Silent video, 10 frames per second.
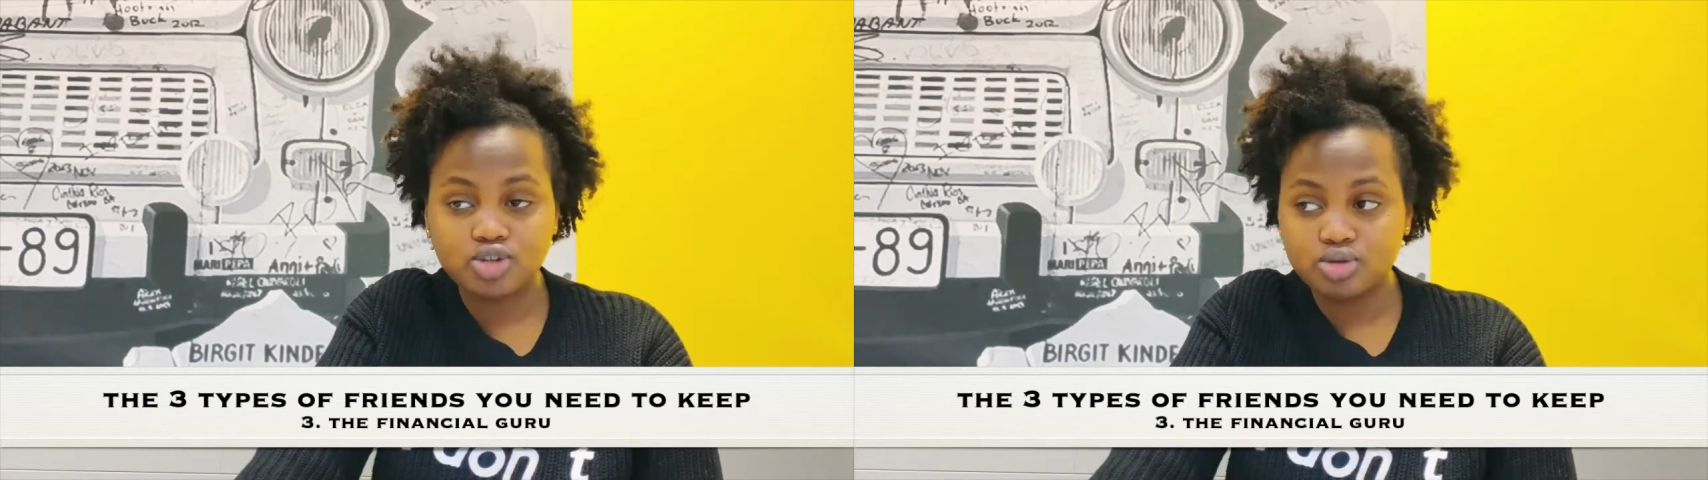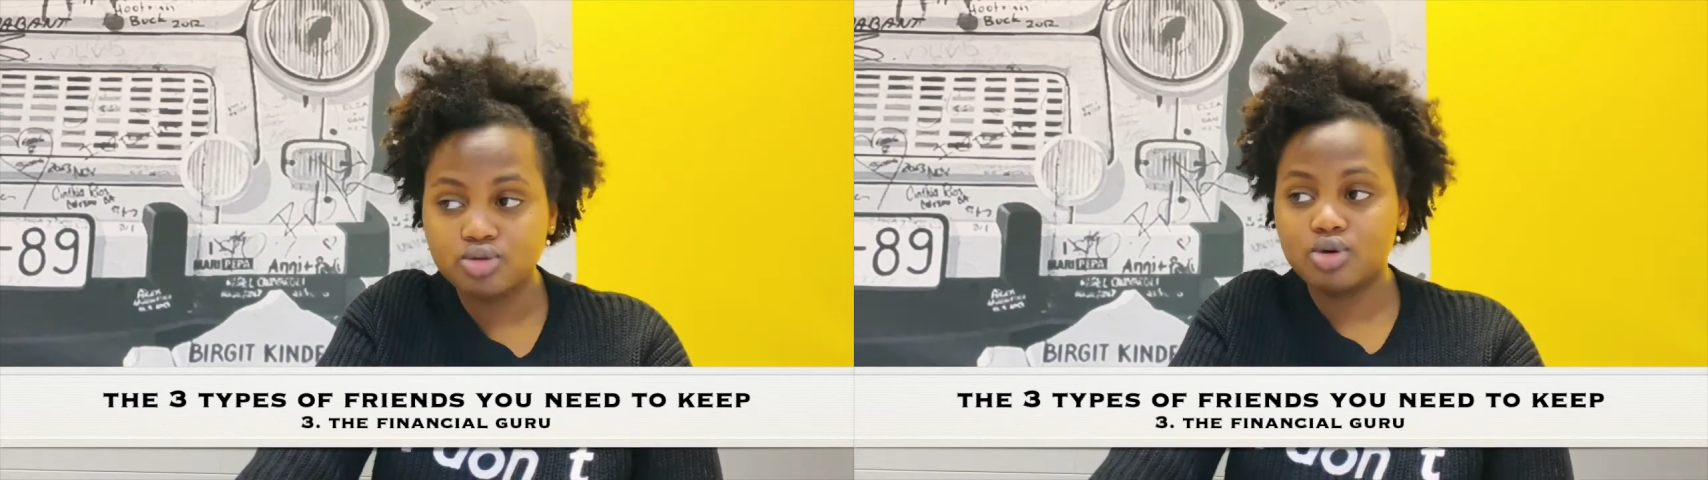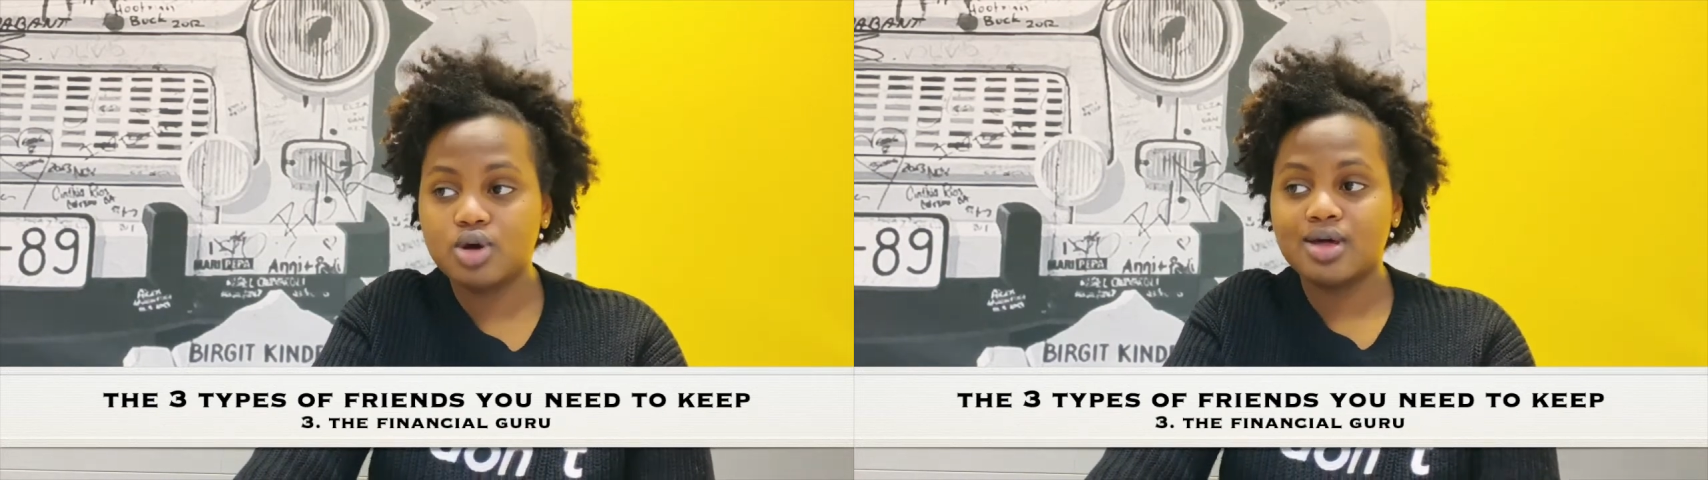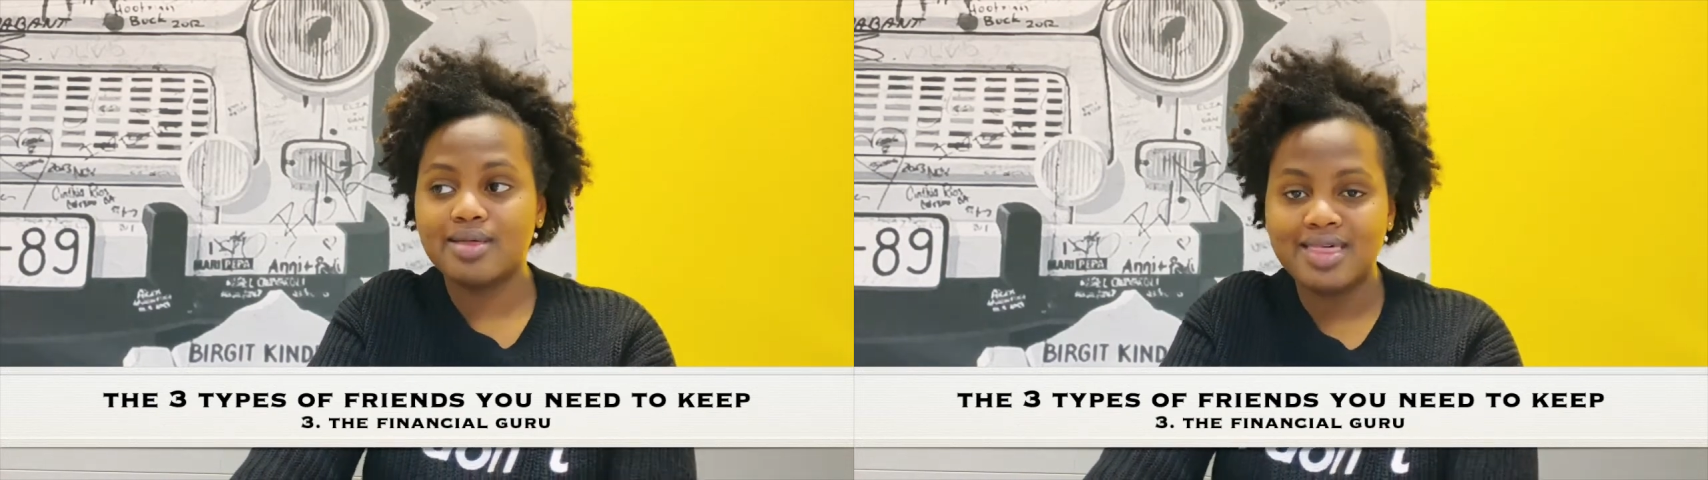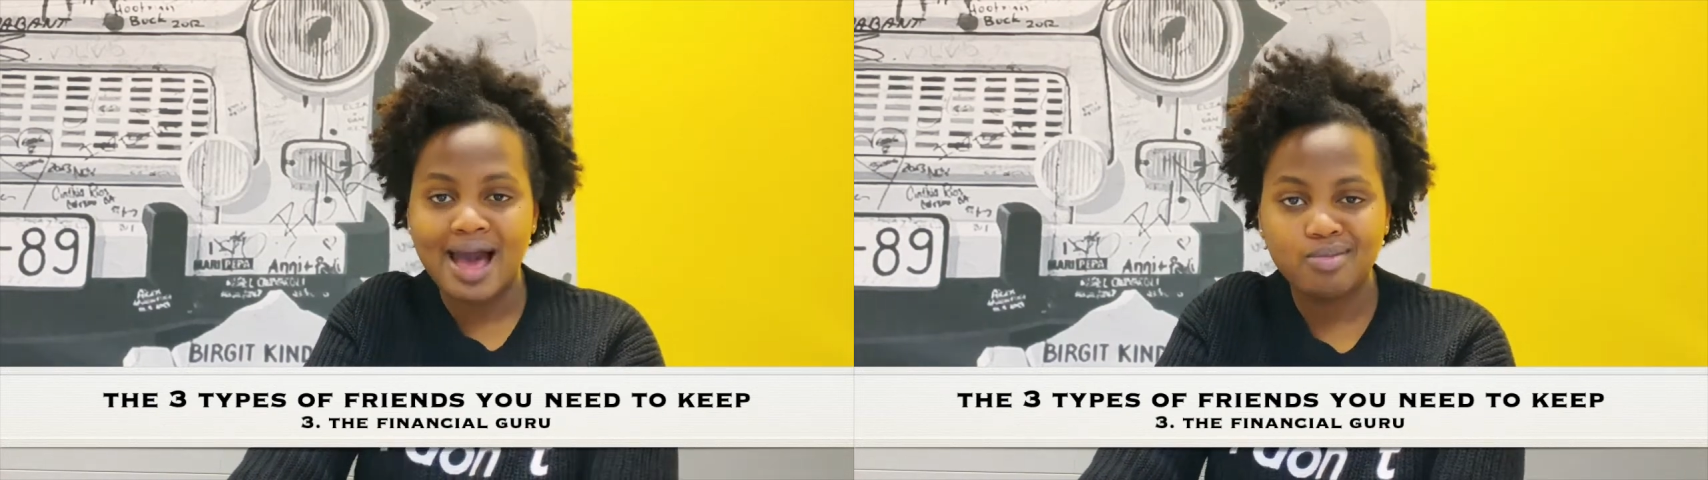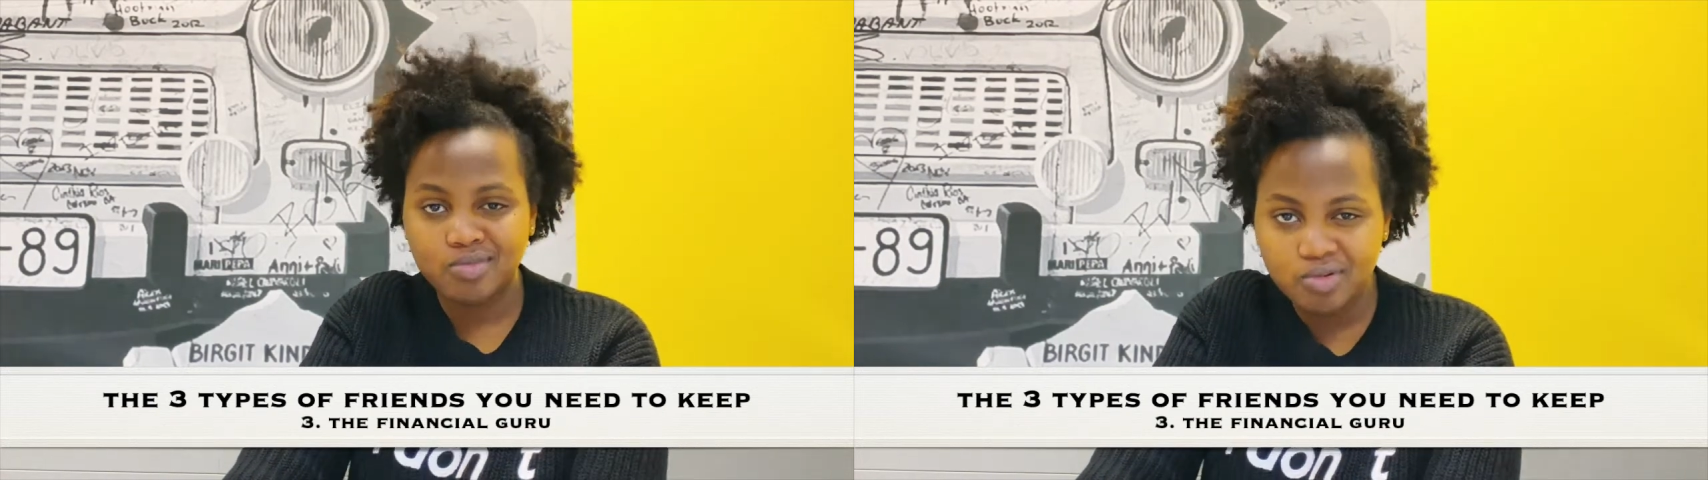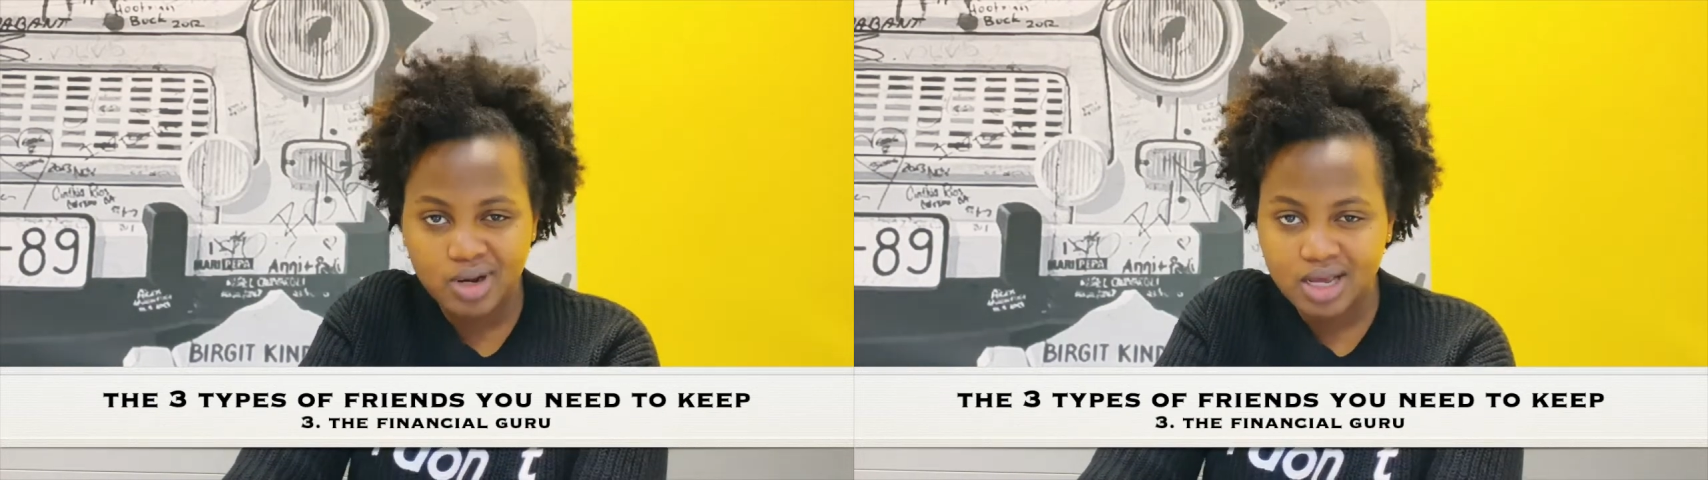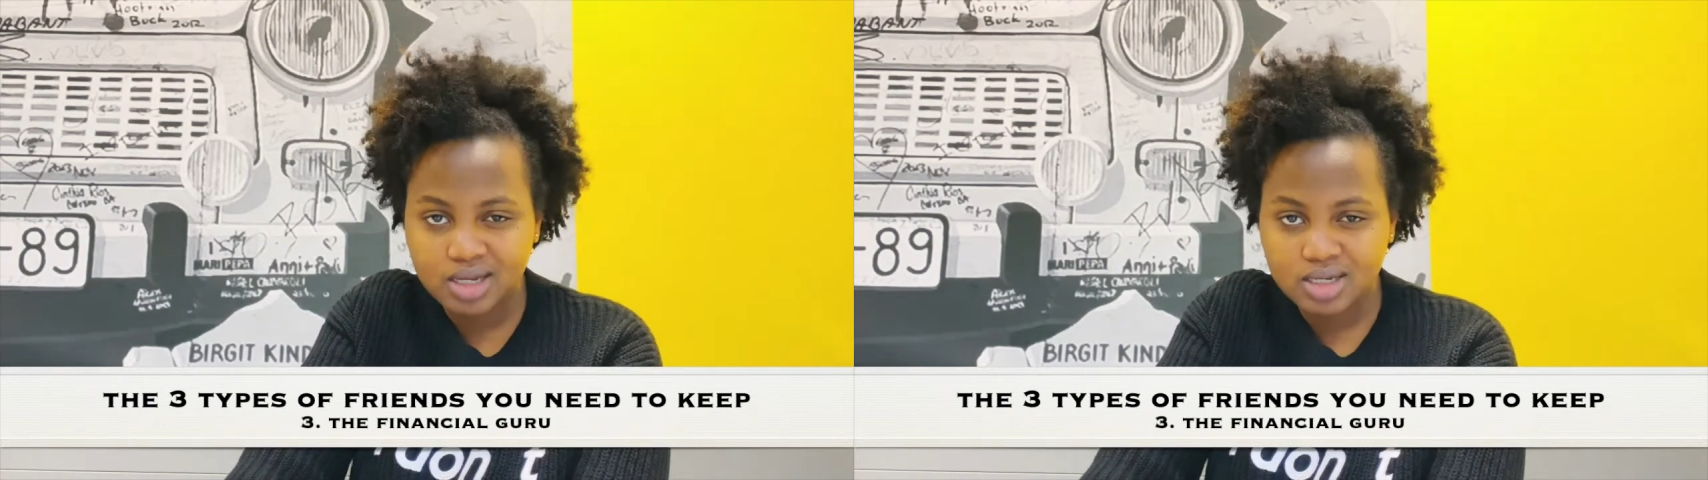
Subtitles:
you that moolah.